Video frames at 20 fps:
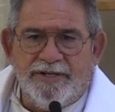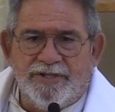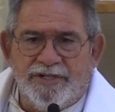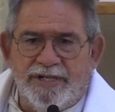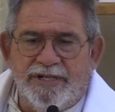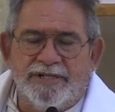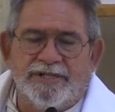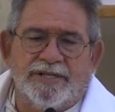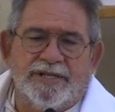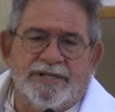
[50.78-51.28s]

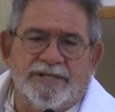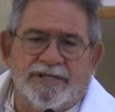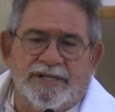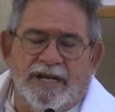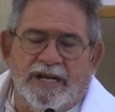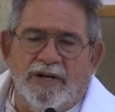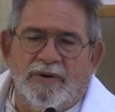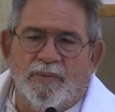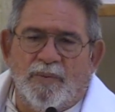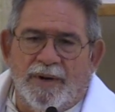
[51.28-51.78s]

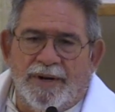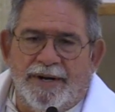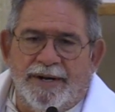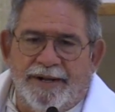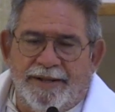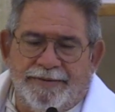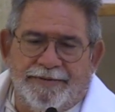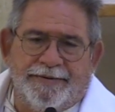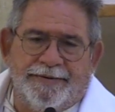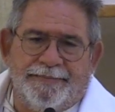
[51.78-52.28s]
Jesus in one
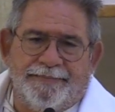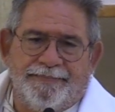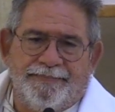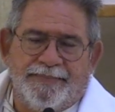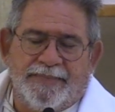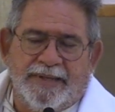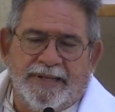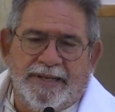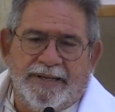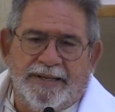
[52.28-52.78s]
another.
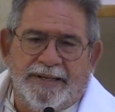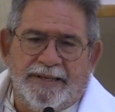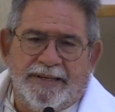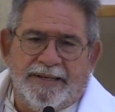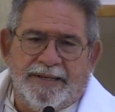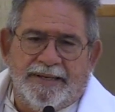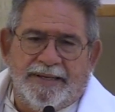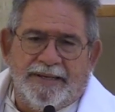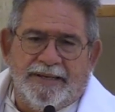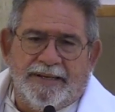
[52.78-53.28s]

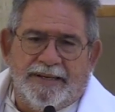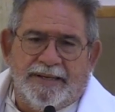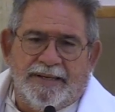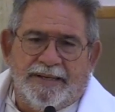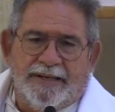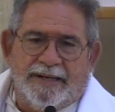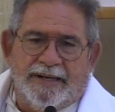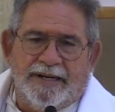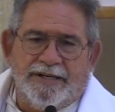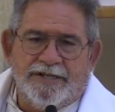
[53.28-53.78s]

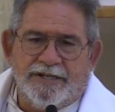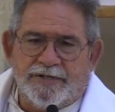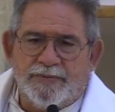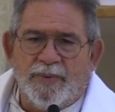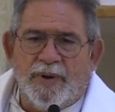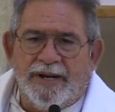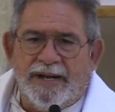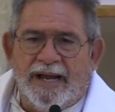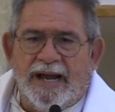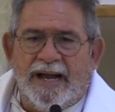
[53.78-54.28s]
I just
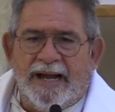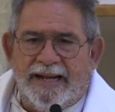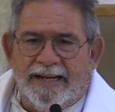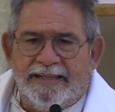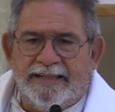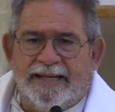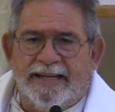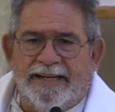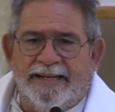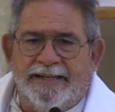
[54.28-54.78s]
want to
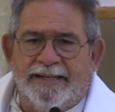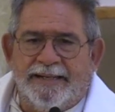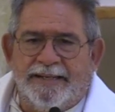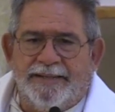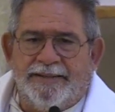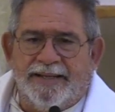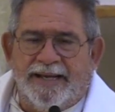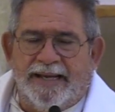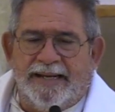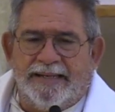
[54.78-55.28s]

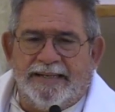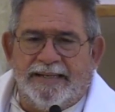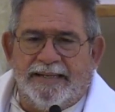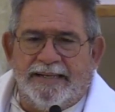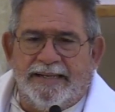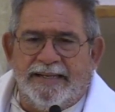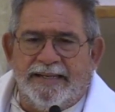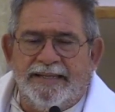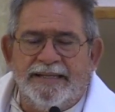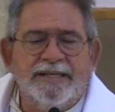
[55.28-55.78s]
highlight
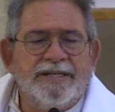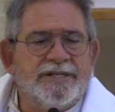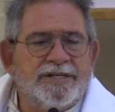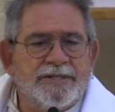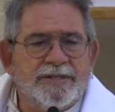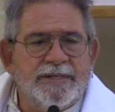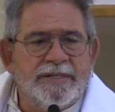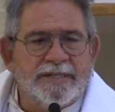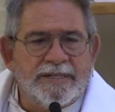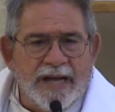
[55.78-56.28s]
that in
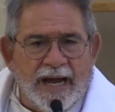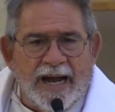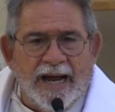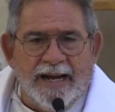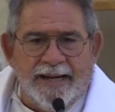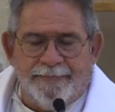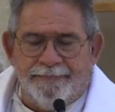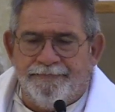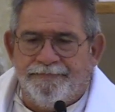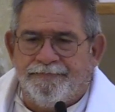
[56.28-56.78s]
this
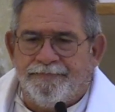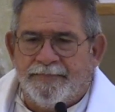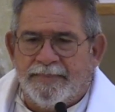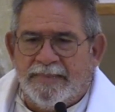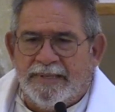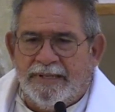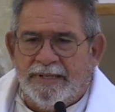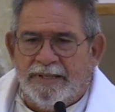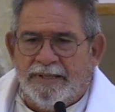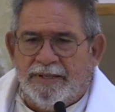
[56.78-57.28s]
time,
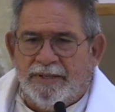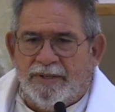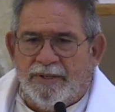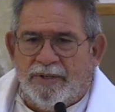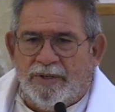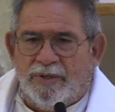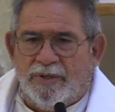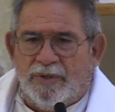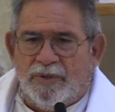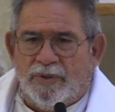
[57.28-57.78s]

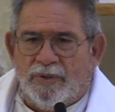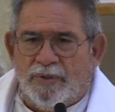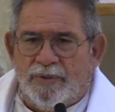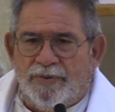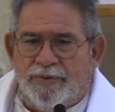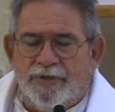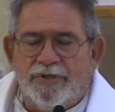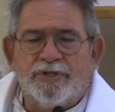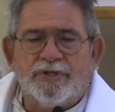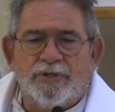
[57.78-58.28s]

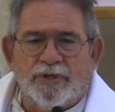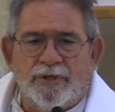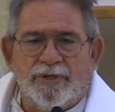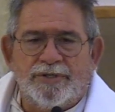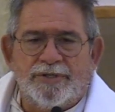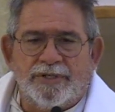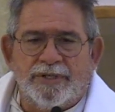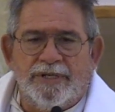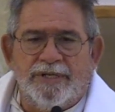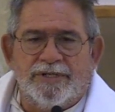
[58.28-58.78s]
the
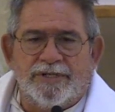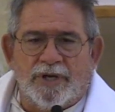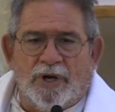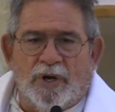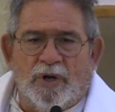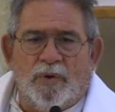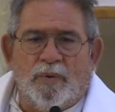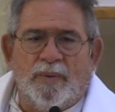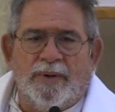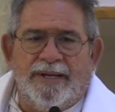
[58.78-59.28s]
church is
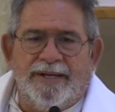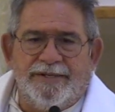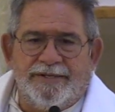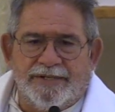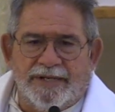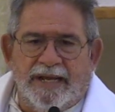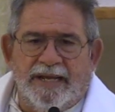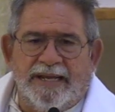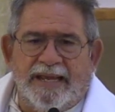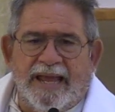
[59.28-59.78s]

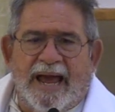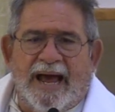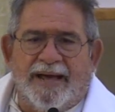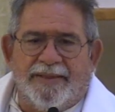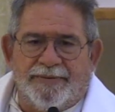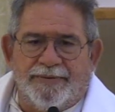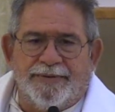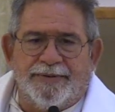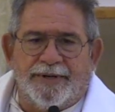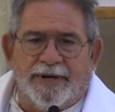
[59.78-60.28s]
always gathered